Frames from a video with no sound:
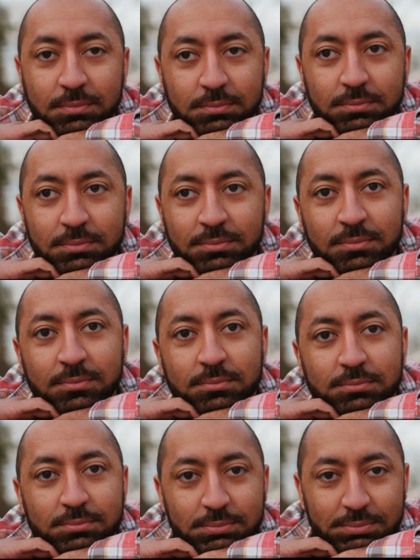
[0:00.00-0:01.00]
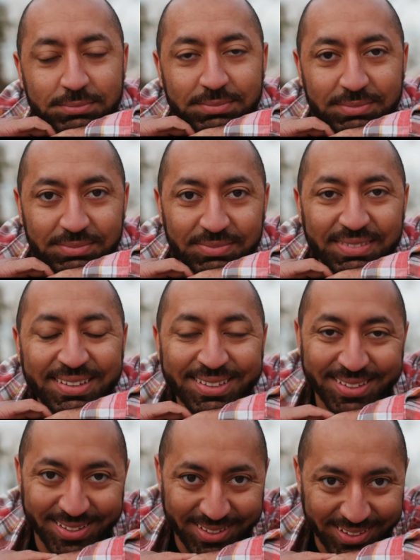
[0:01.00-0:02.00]
Canon EOS M. It's
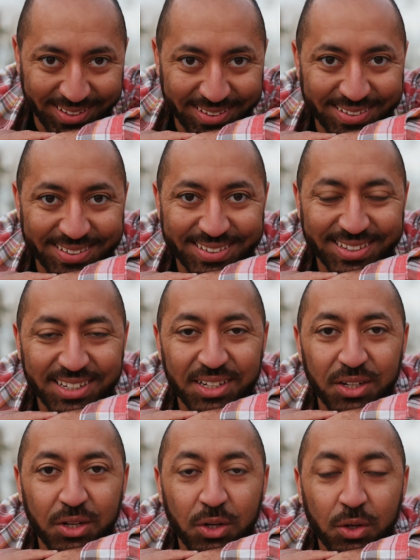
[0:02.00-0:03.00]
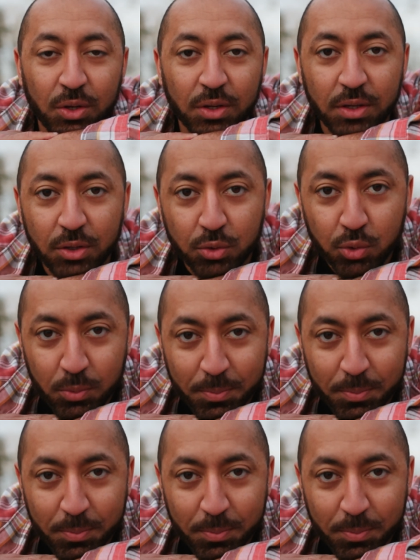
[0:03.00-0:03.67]
awesome, you should definitely check it out. I did a